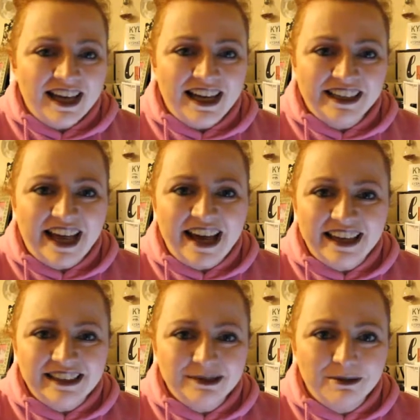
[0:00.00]
Hi
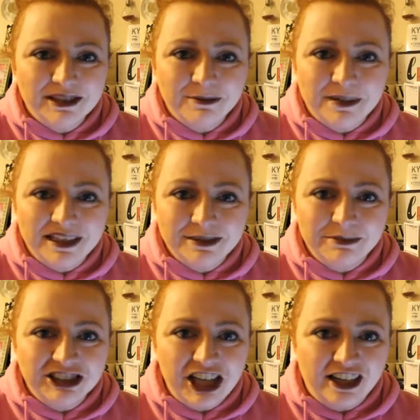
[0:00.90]
guys, welcome back to
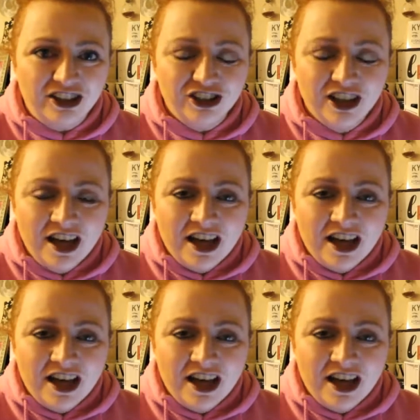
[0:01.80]
my channel.